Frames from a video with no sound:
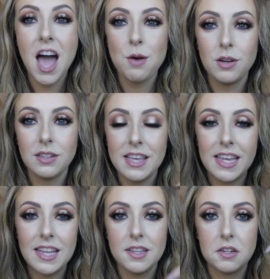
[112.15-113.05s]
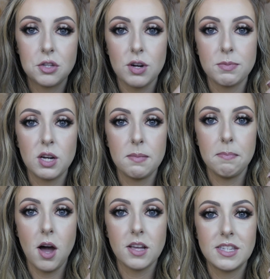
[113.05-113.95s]
I will link in the description
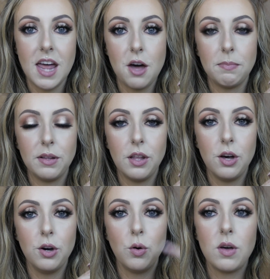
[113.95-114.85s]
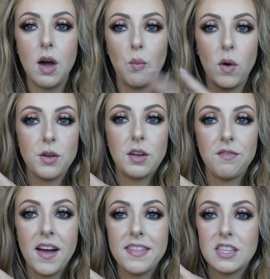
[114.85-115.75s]
box down below where you
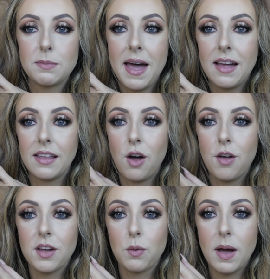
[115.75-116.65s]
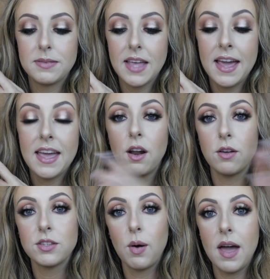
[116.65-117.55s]
can find this palette on their website. And
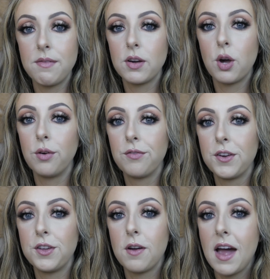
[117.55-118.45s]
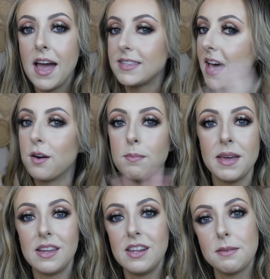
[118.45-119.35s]
also I have a code for you guys. I don't
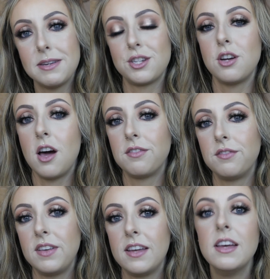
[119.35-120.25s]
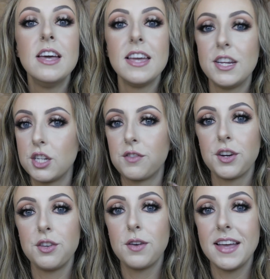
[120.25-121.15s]
make any commission off of it. It's just
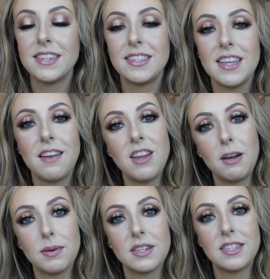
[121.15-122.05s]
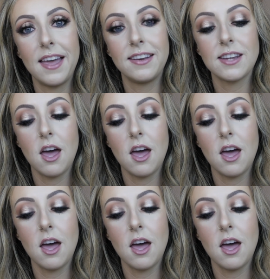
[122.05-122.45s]
for you guys to save 10%